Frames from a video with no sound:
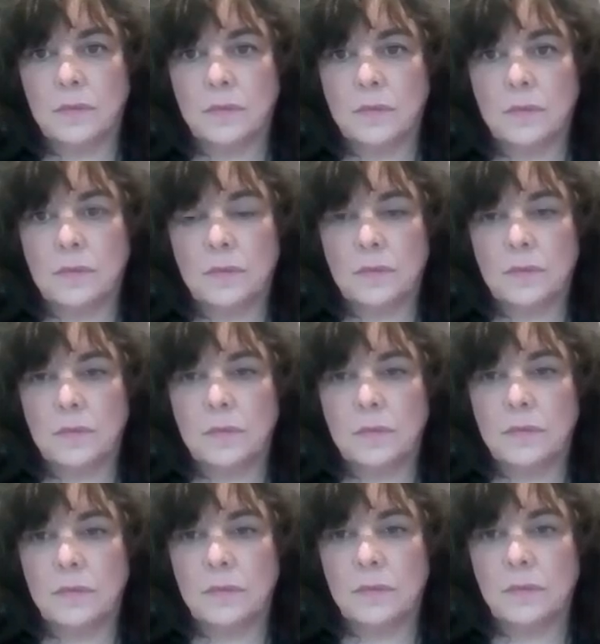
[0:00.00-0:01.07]

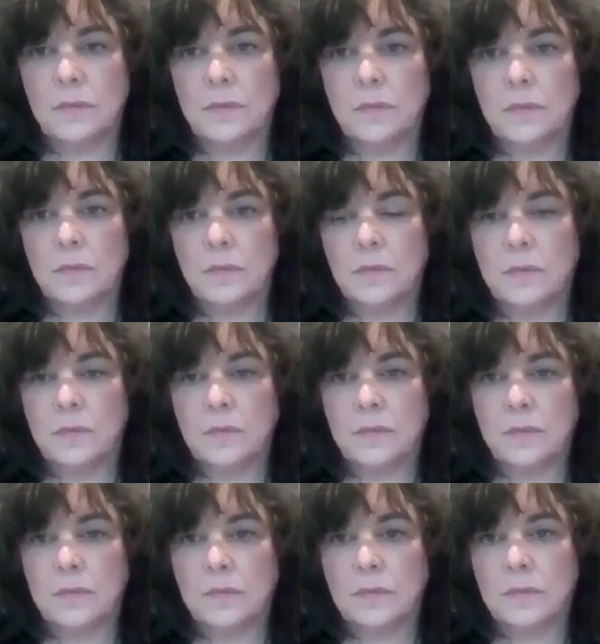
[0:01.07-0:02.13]

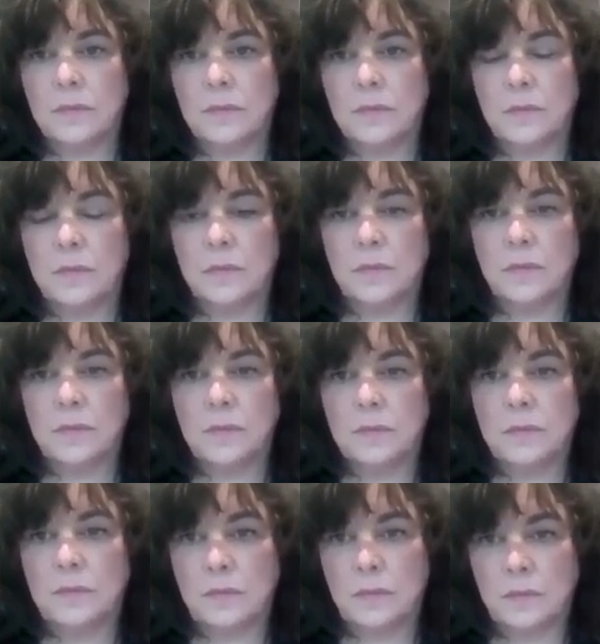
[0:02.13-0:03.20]

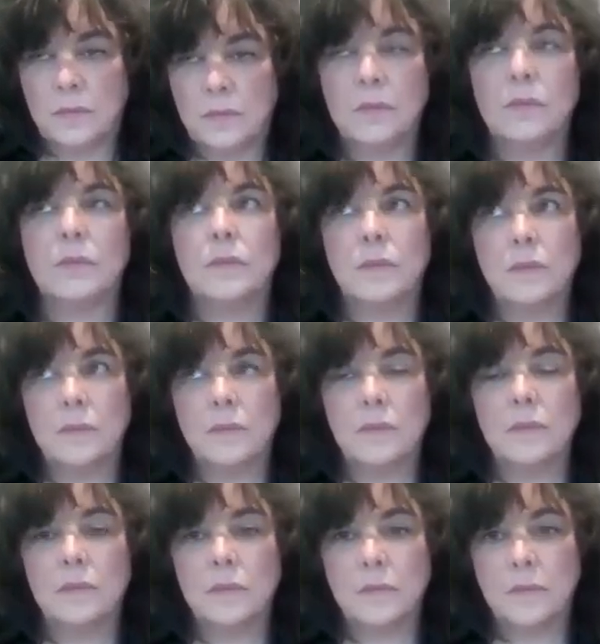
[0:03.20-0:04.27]

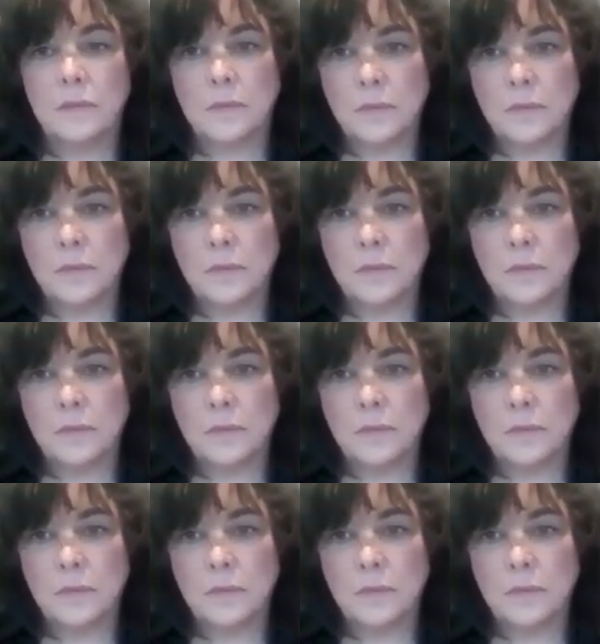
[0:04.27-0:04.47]
(not speaking)